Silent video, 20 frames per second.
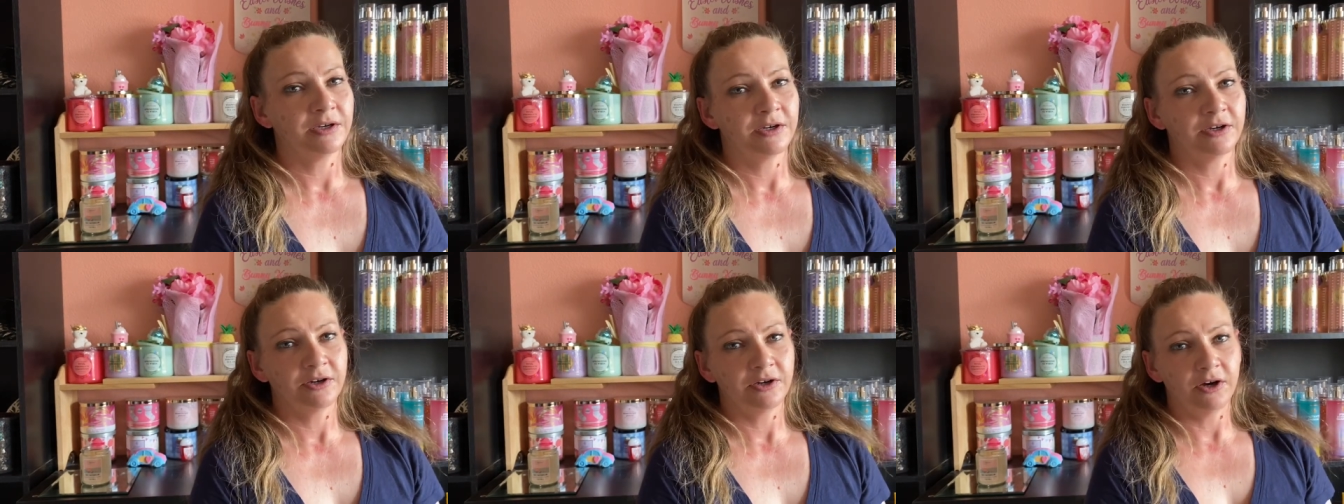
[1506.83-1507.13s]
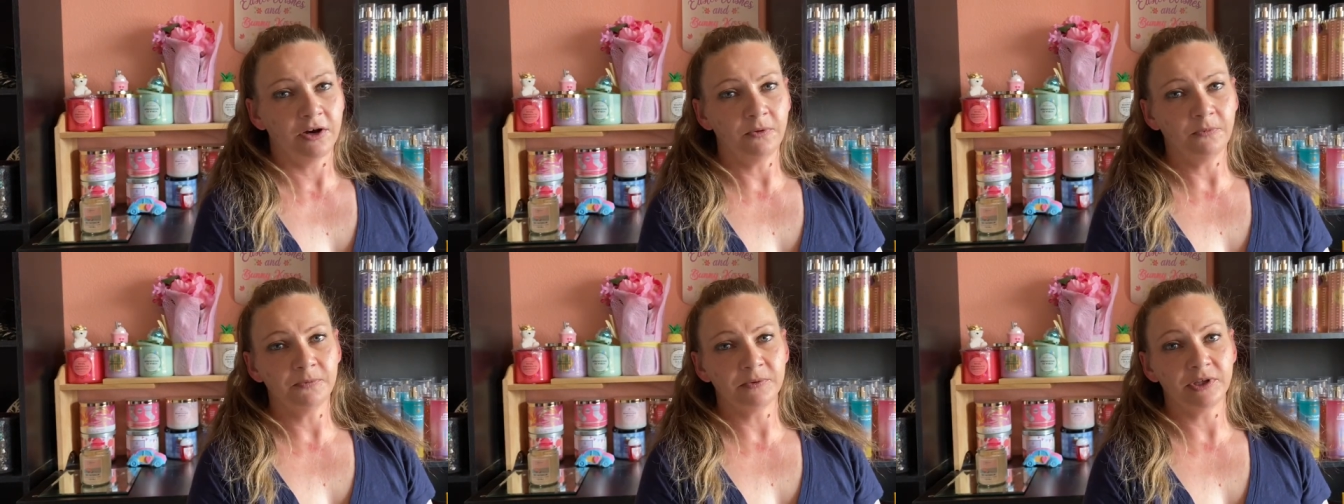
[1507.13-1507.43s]

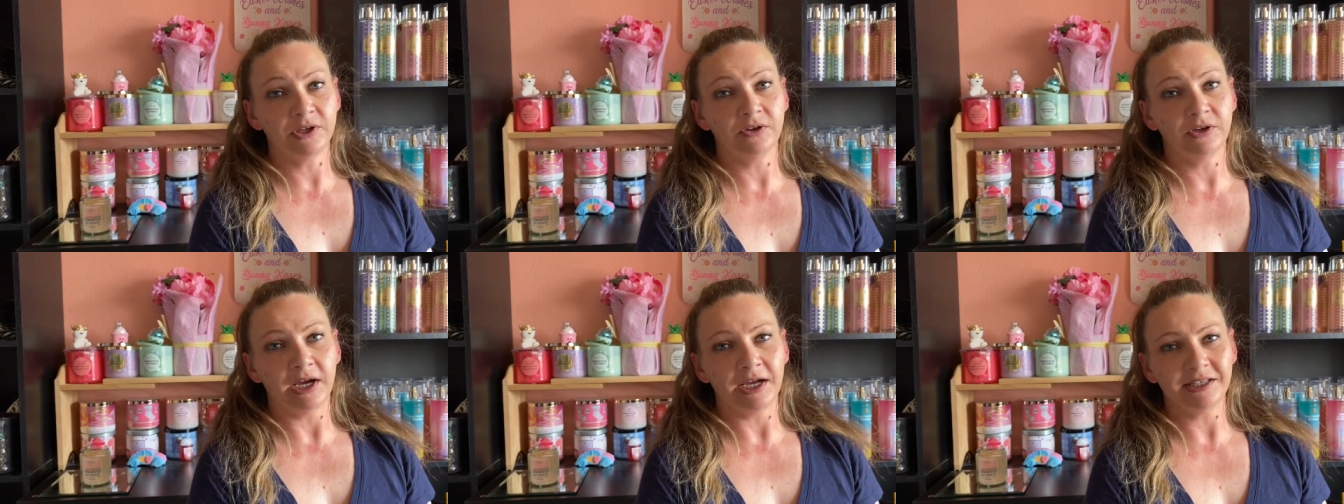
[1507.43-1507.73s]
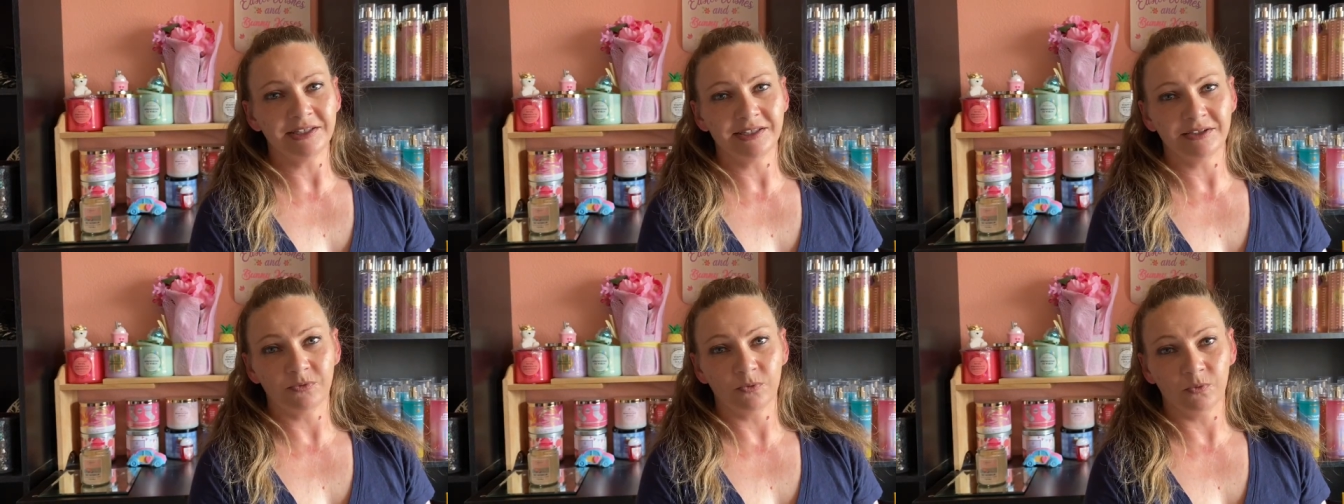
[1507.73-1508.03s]
hopefully you
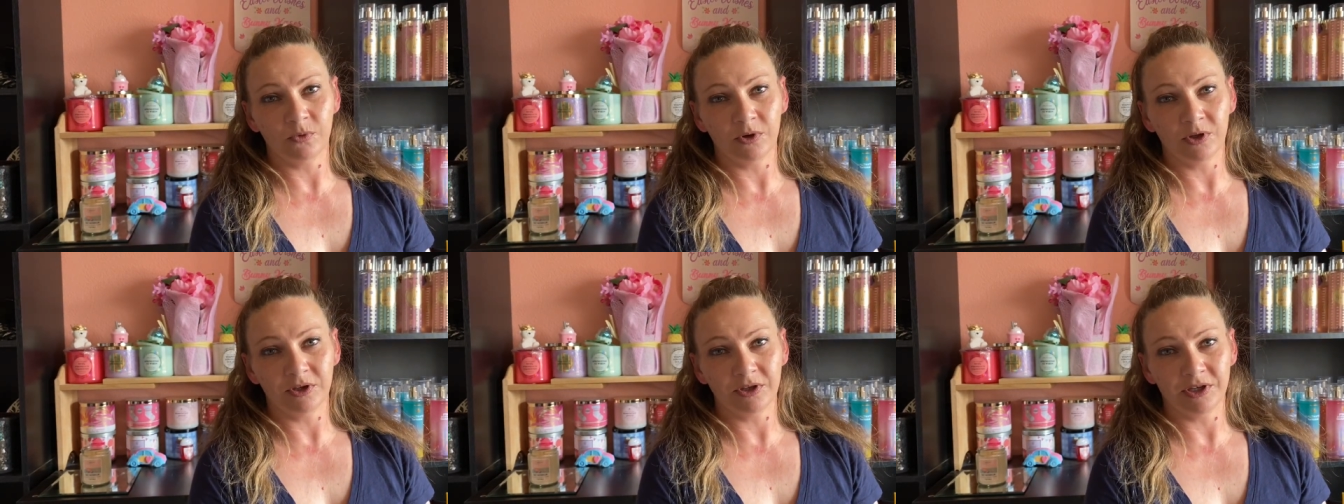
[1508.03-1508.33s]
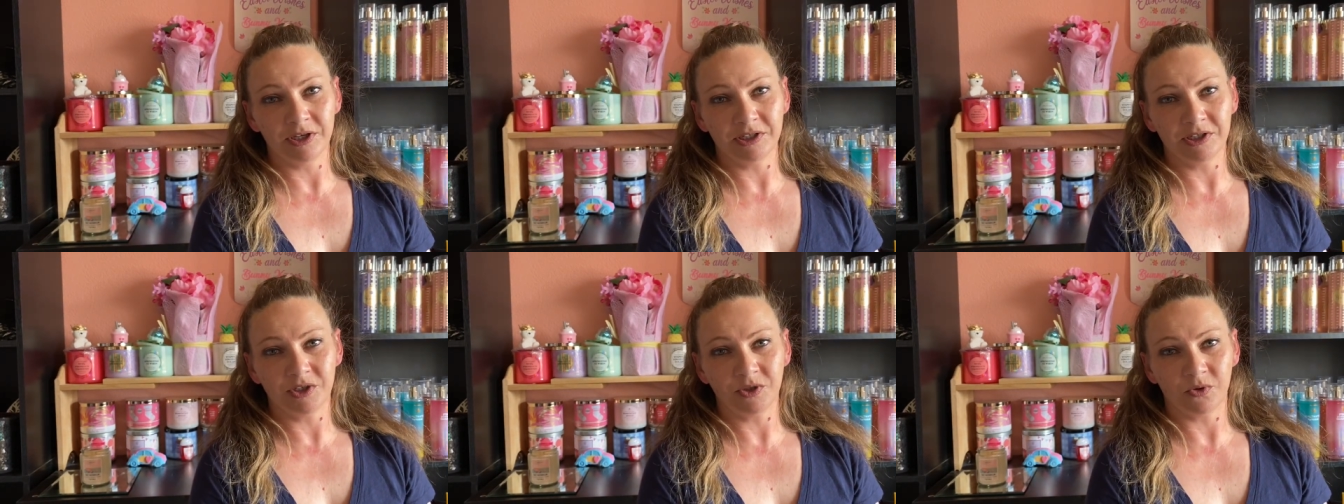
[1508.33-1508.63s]
guys will
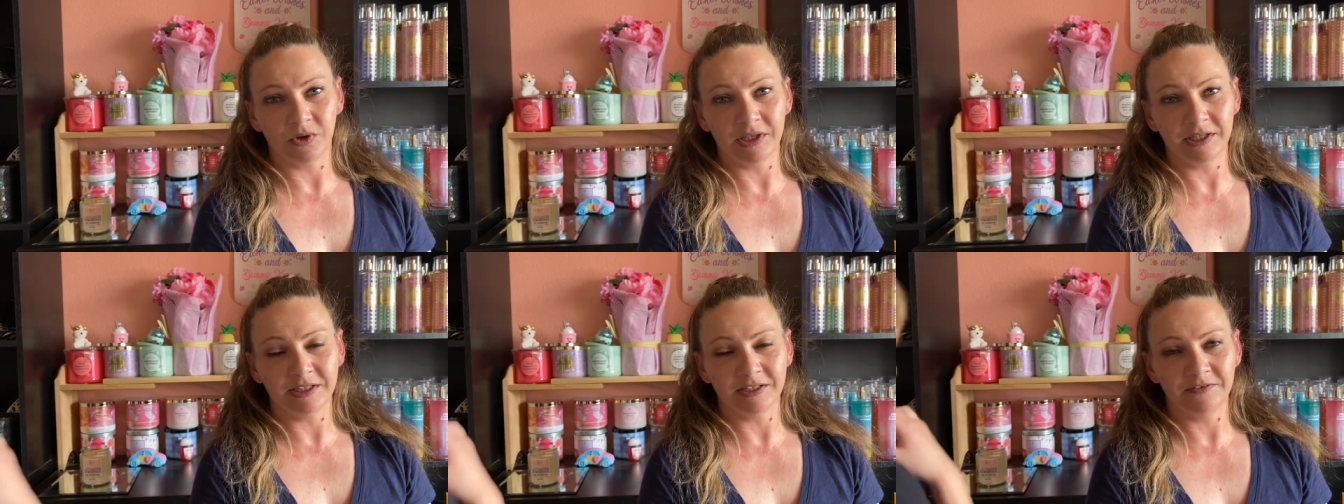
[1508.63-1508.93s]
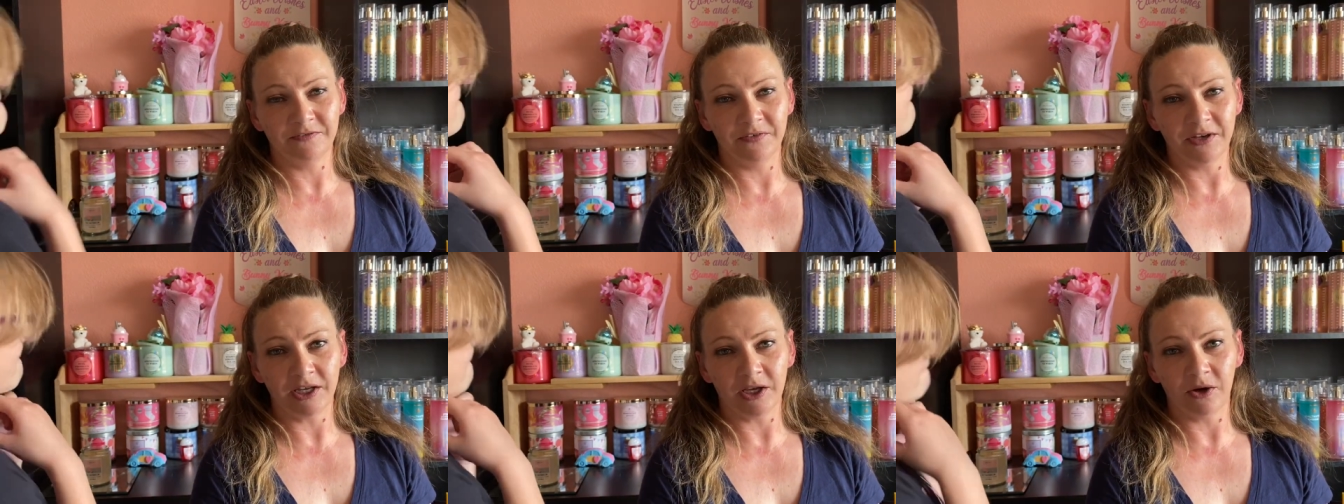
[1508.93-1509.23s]
enjoy this
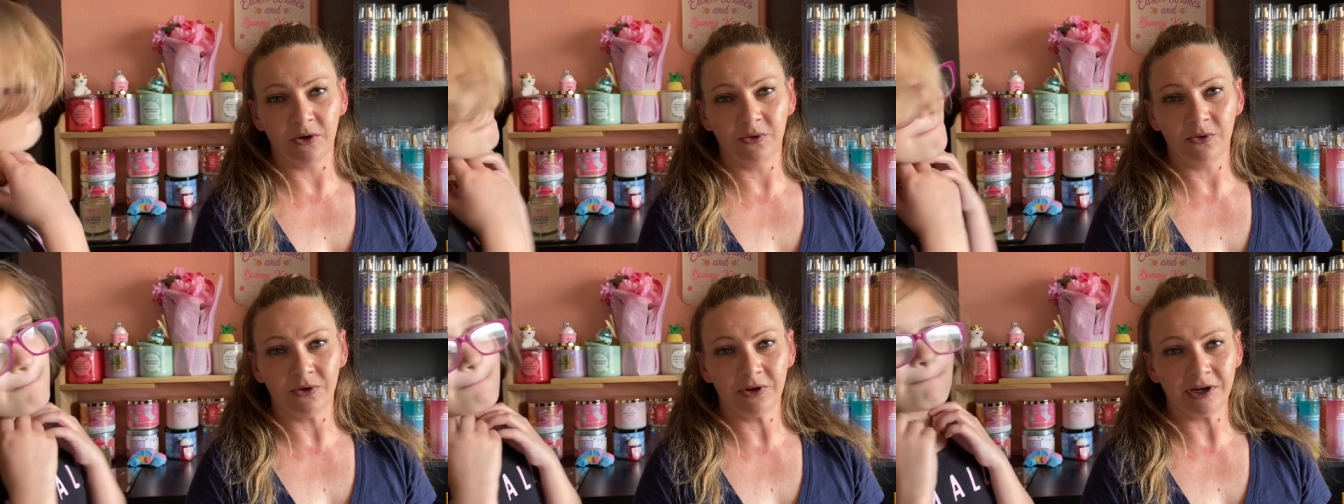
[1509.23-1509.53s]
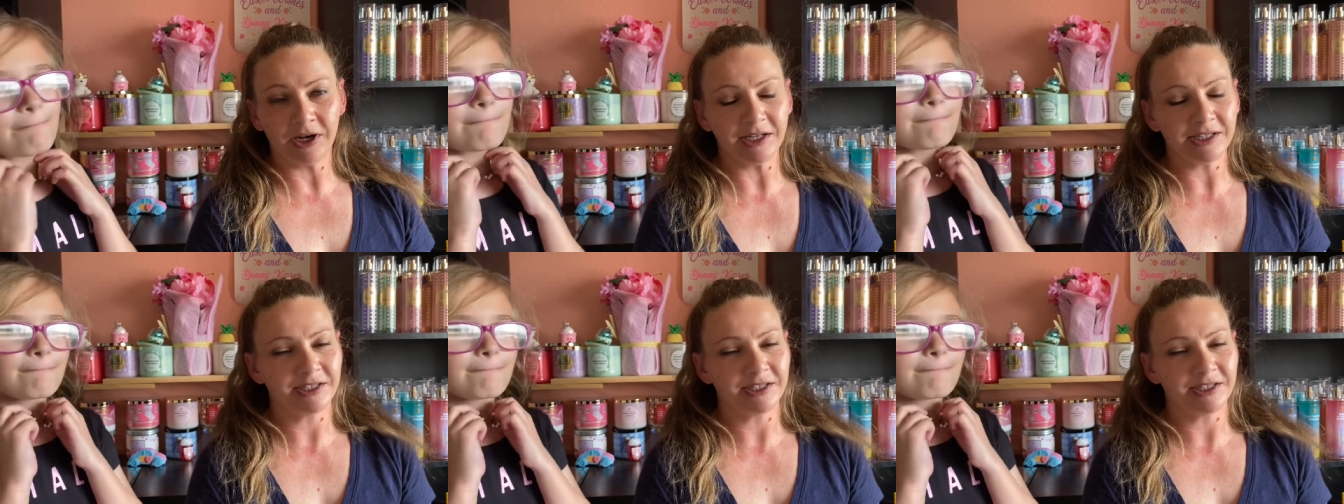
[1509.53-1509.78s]
video or got